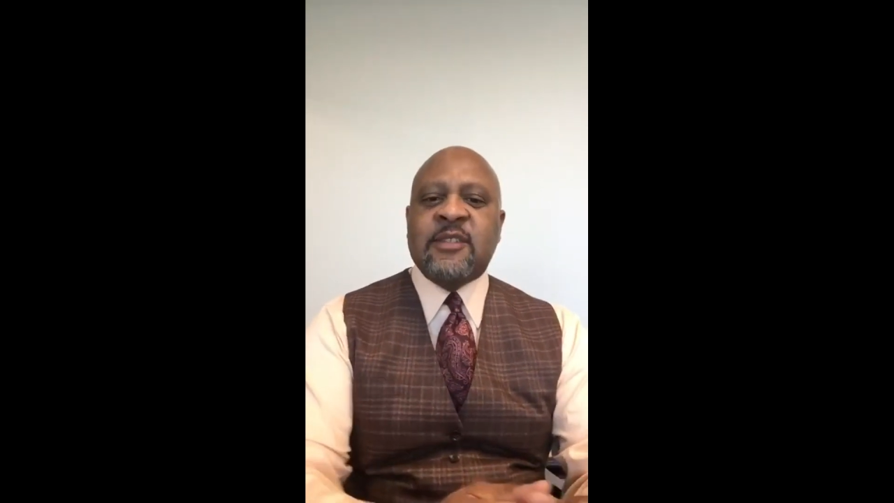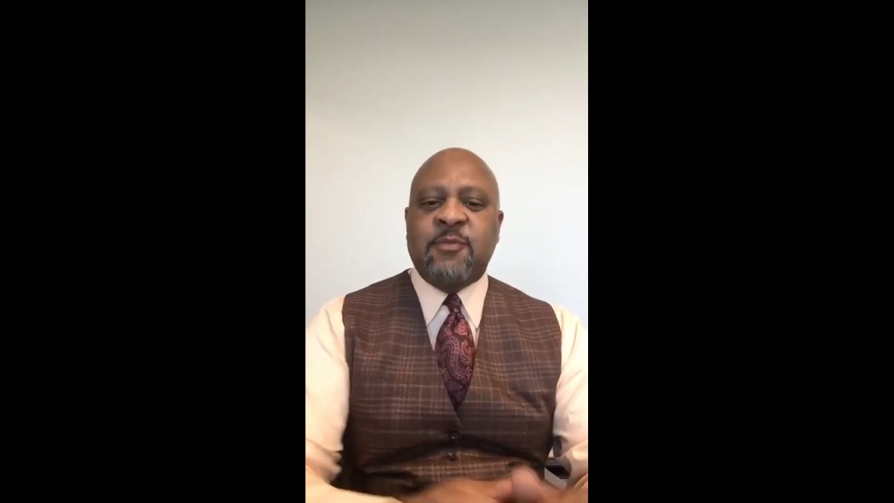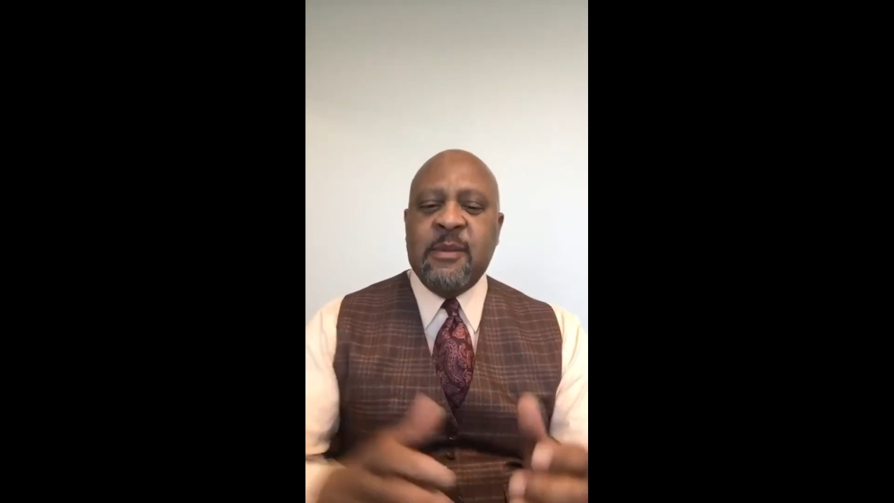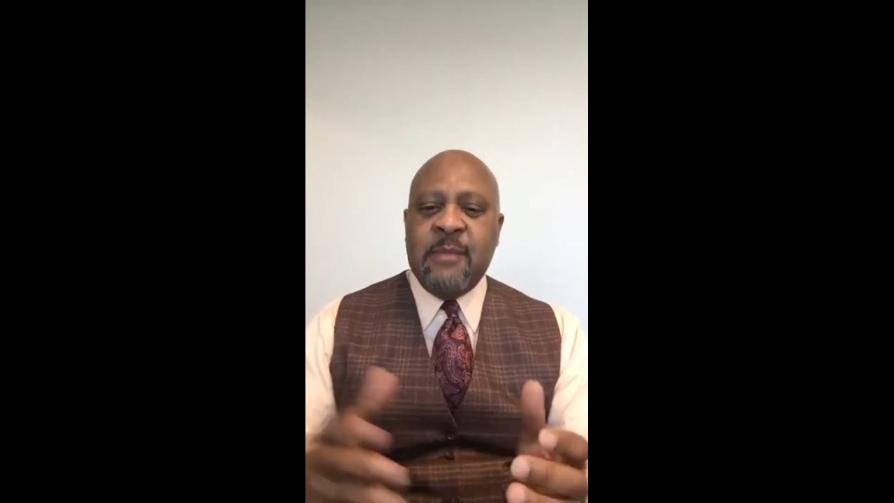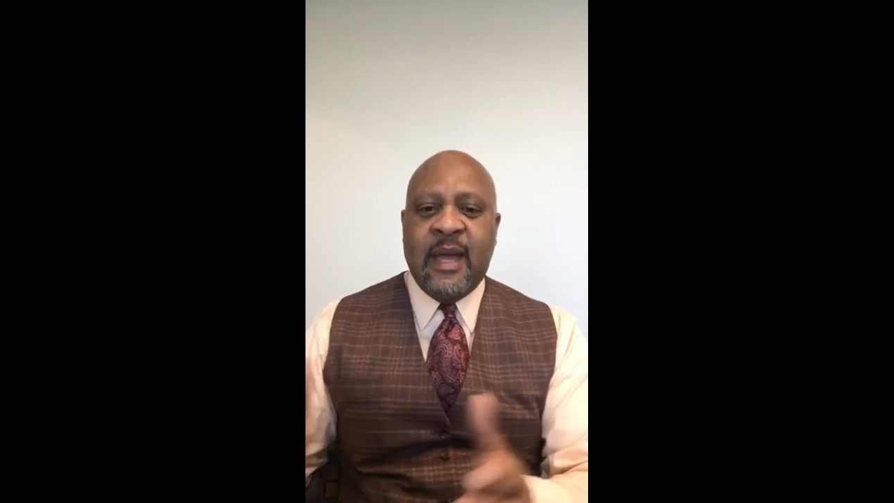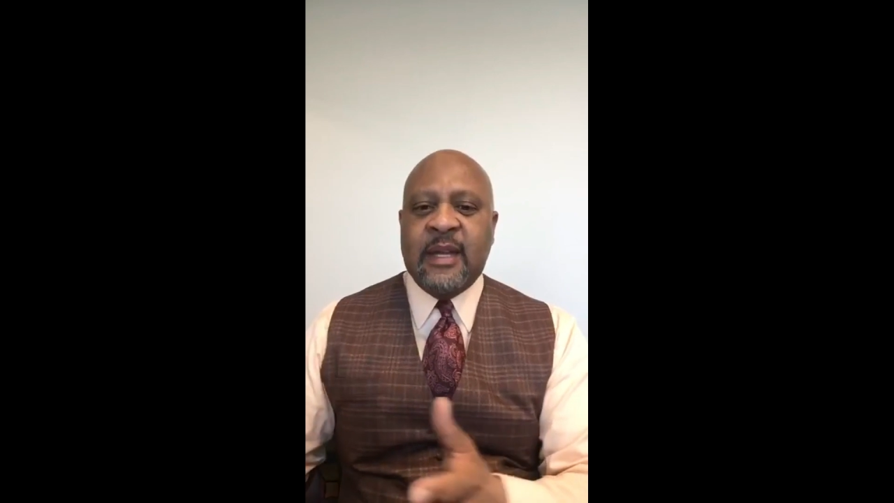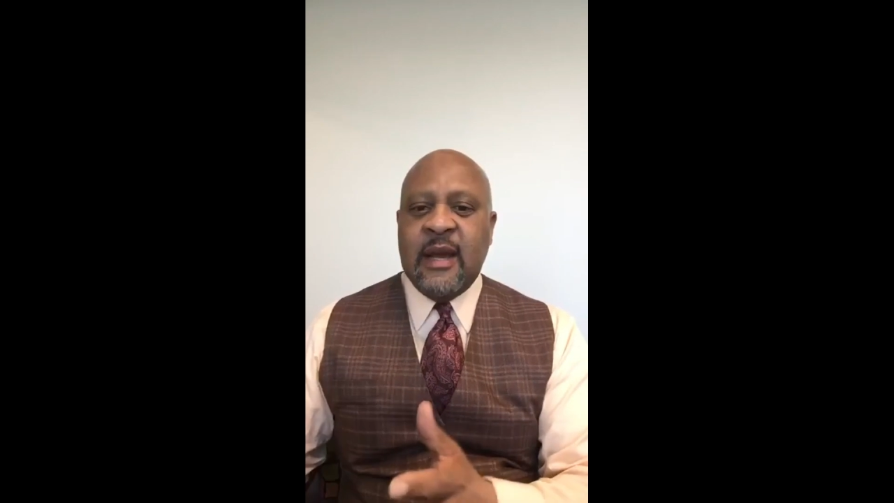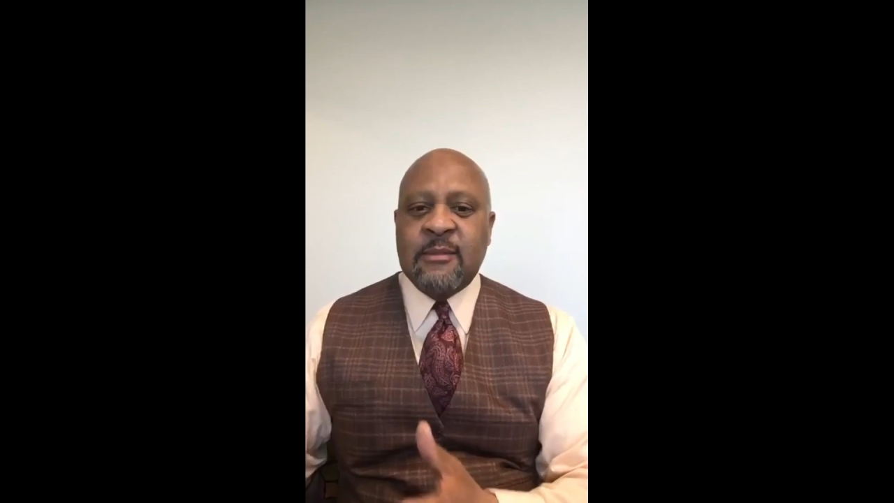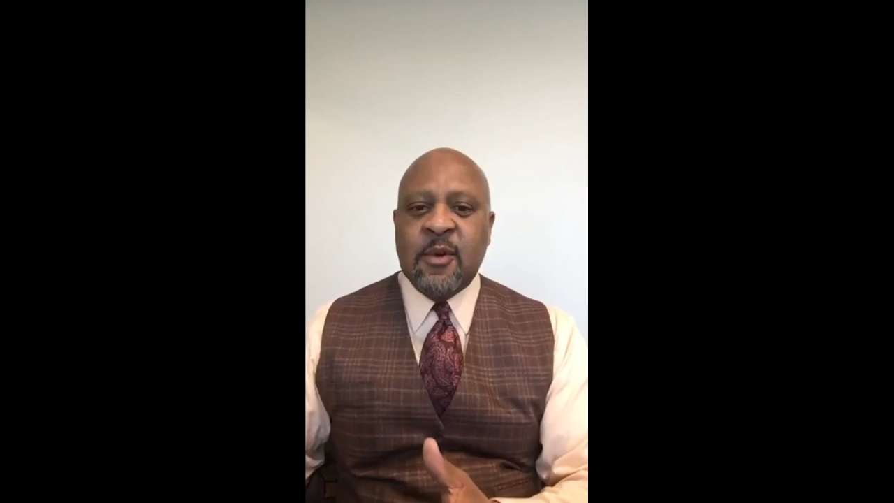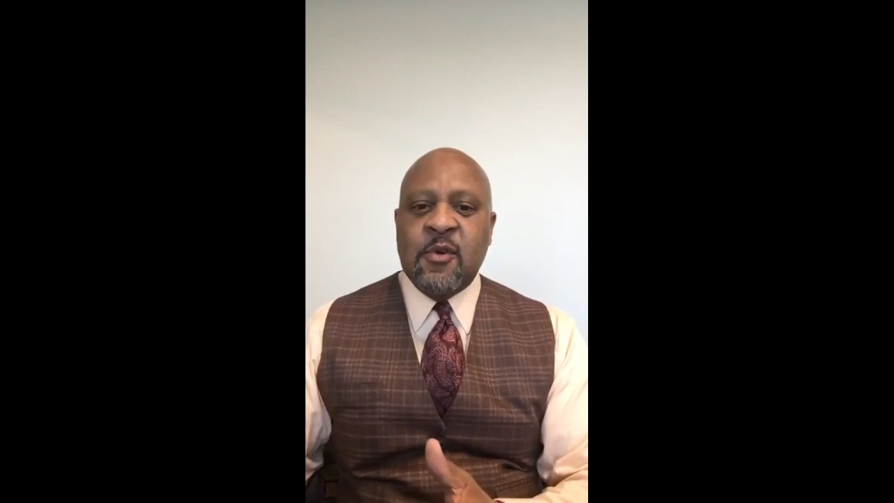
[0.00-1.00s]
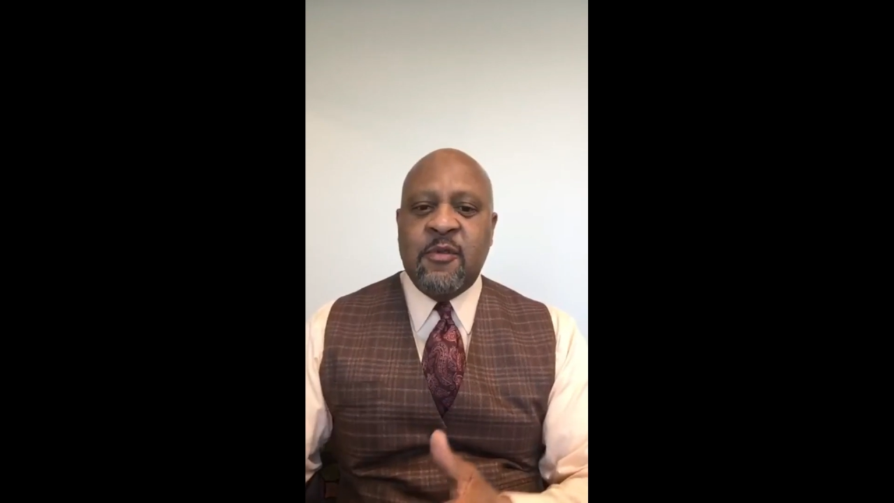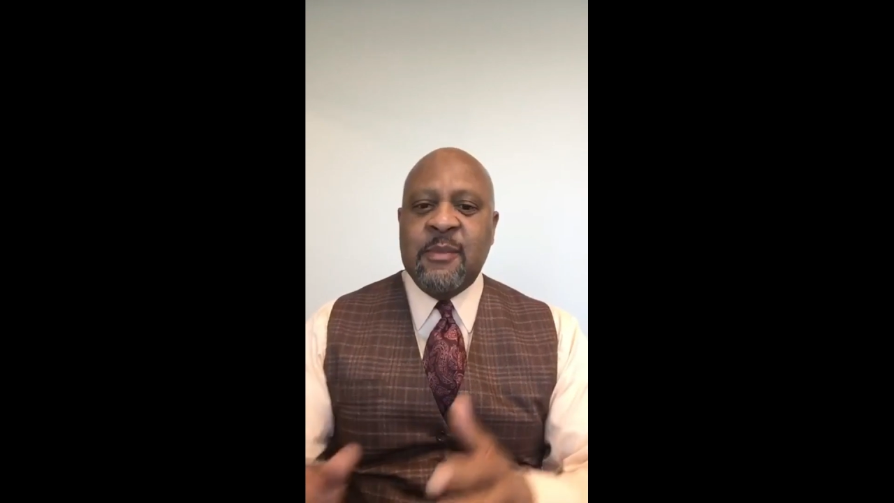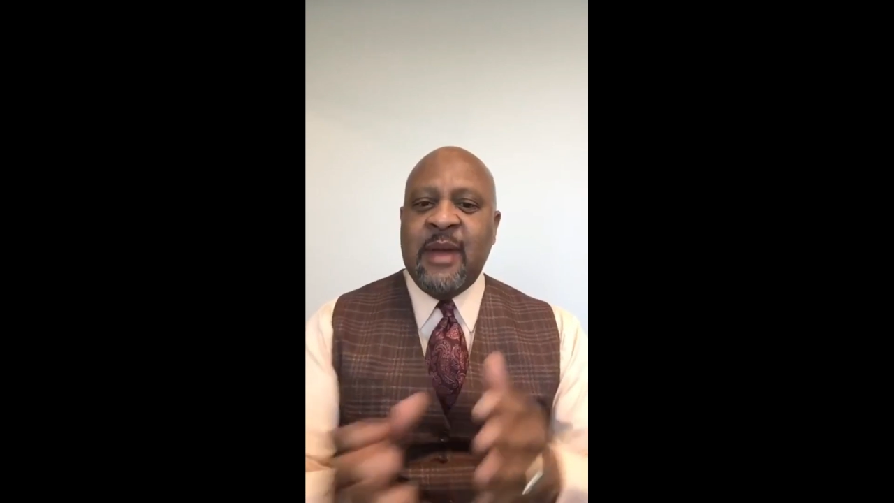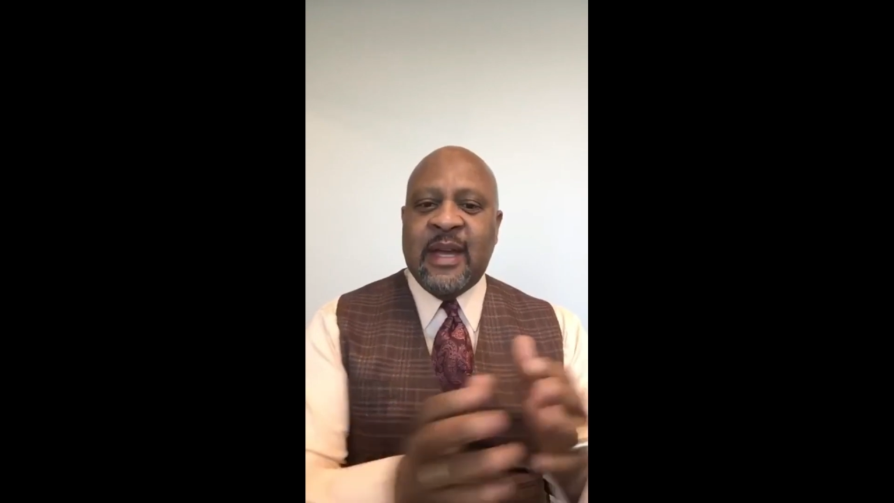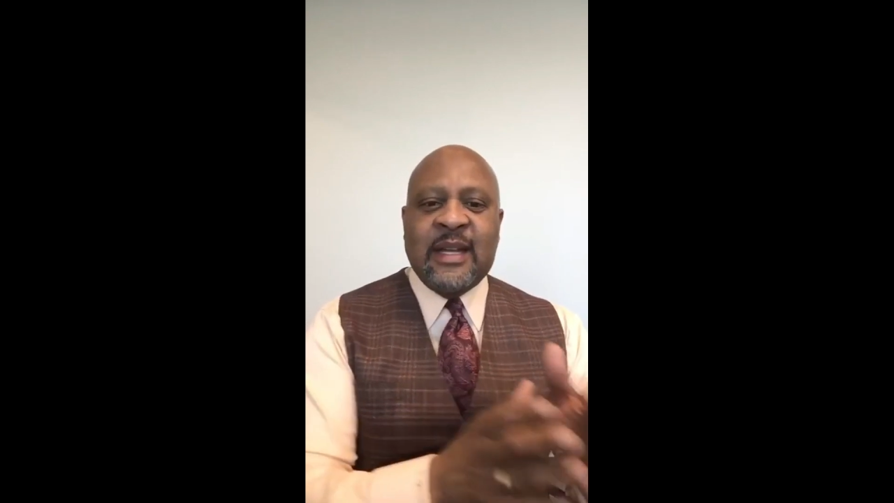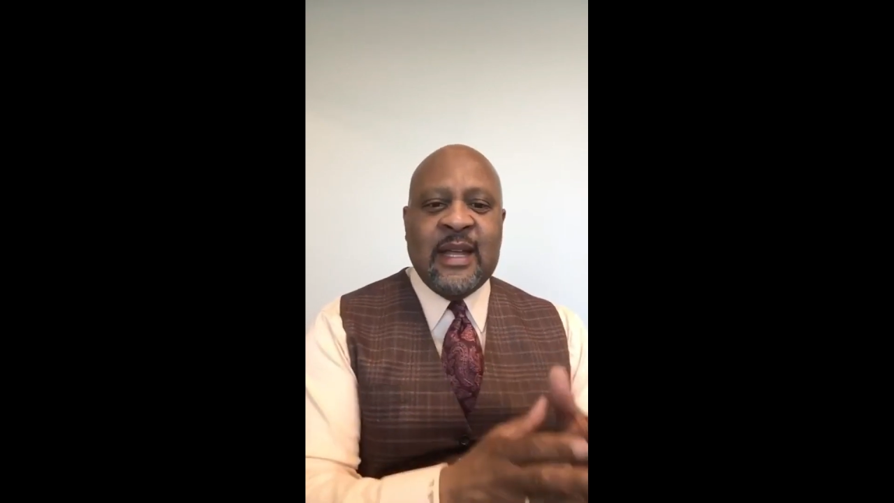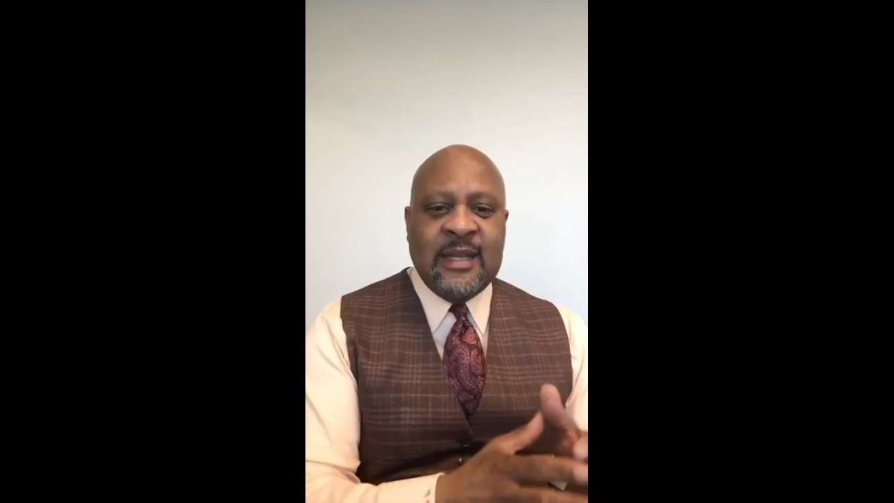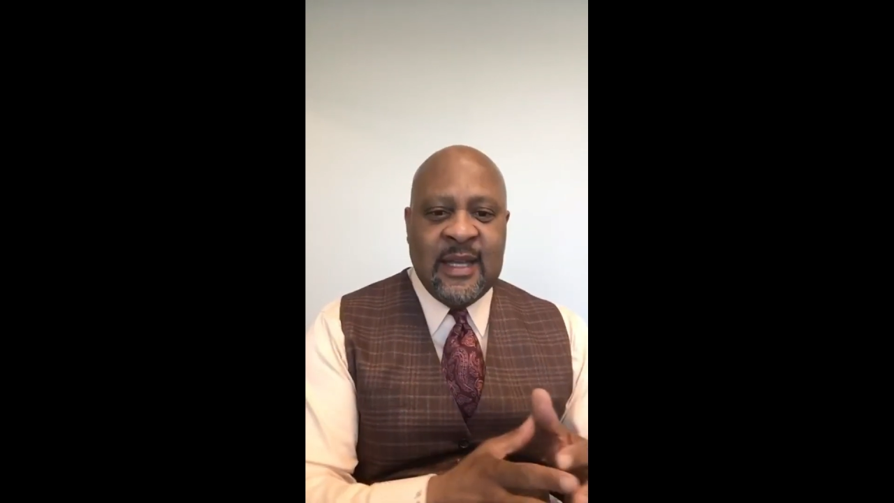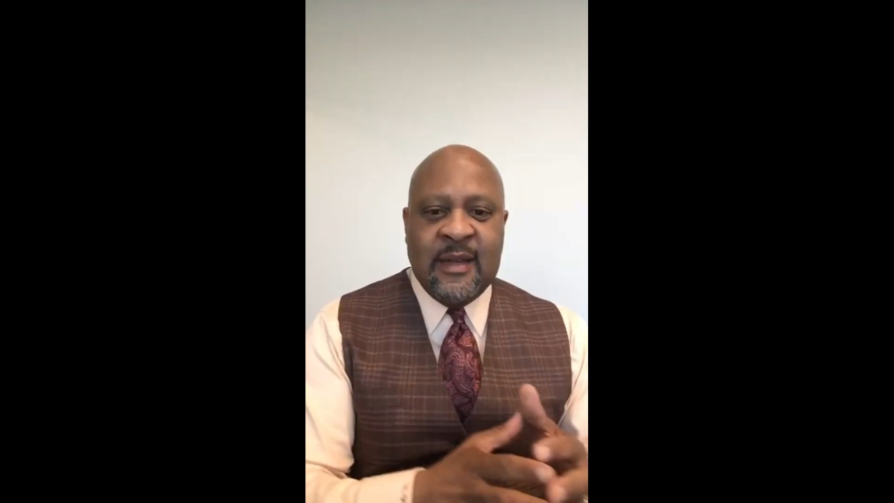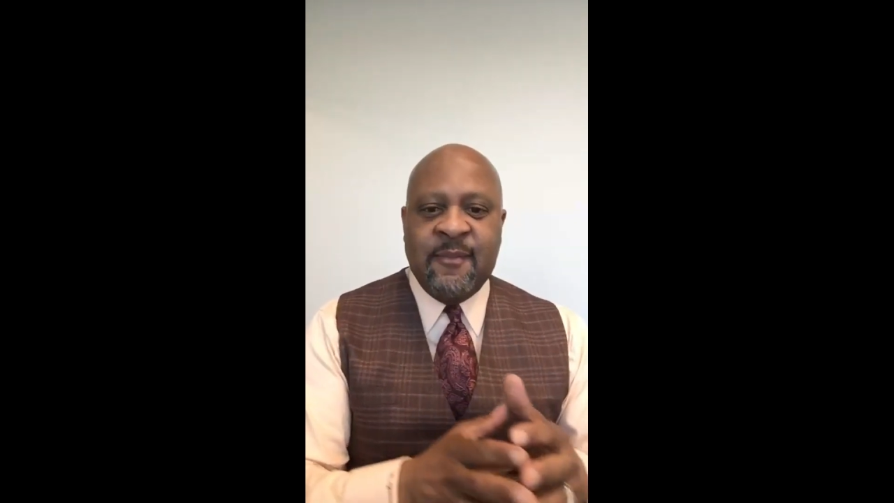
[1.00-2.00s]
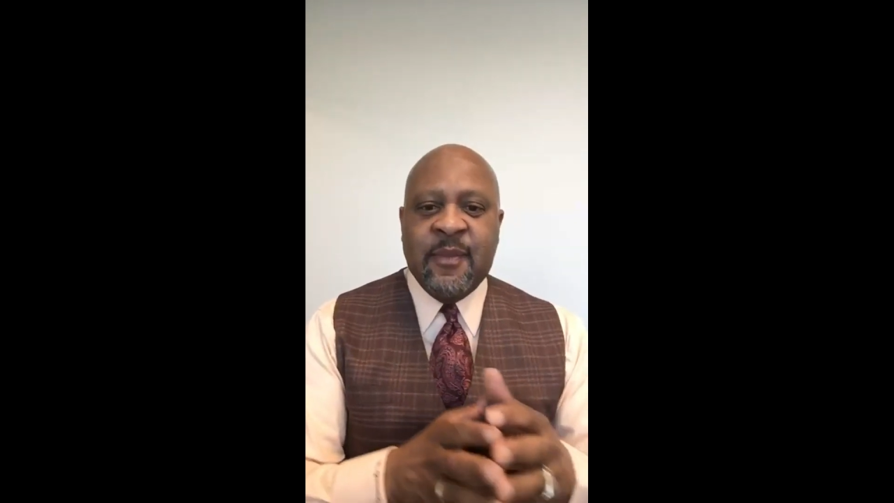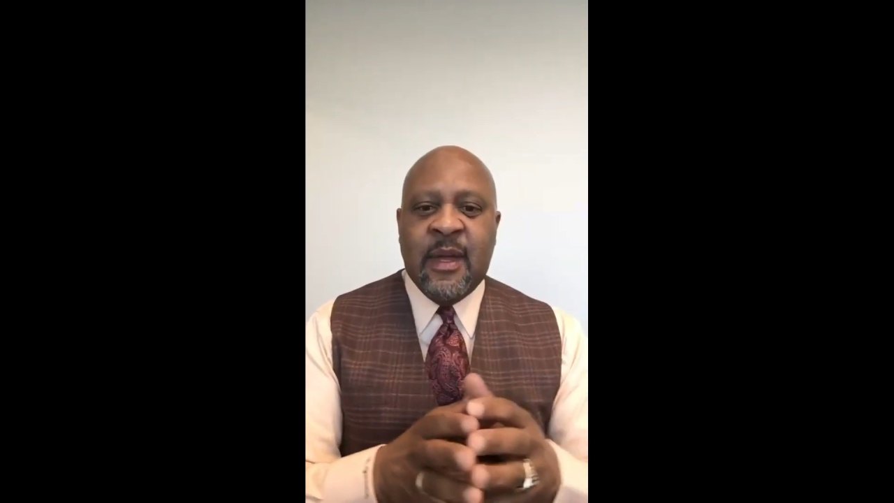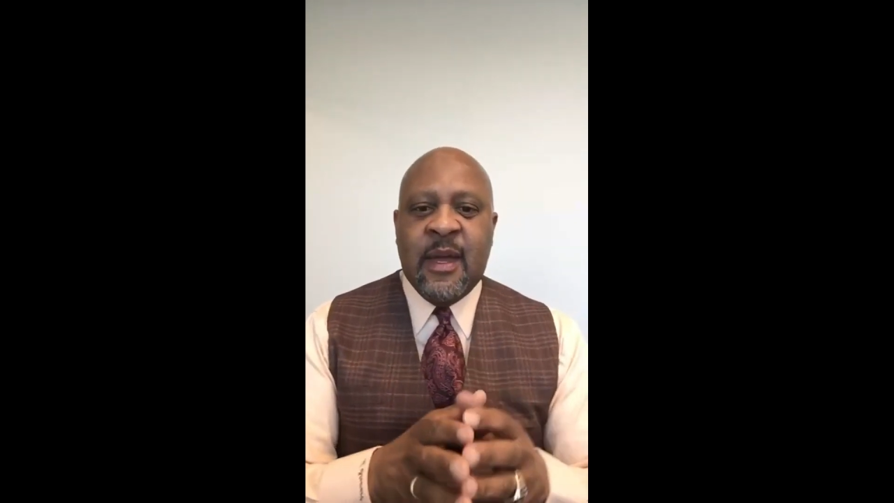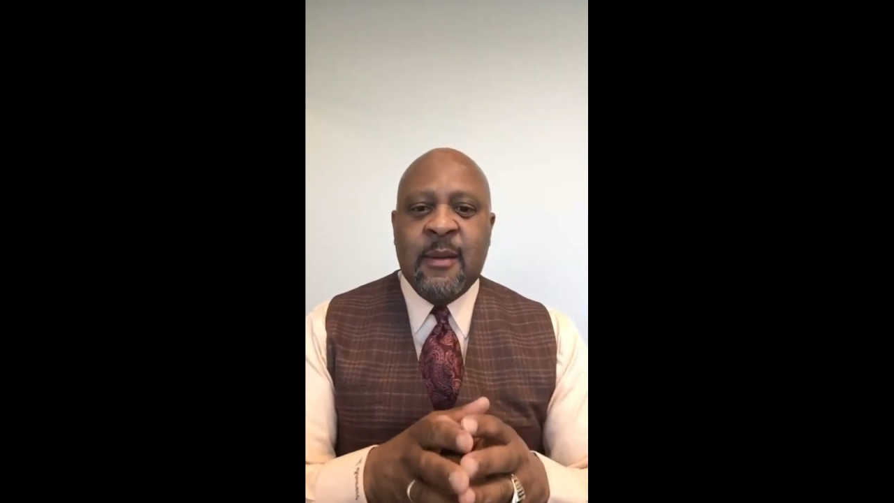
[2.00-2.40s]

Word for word: Yes, we're making our move. We're making our dent.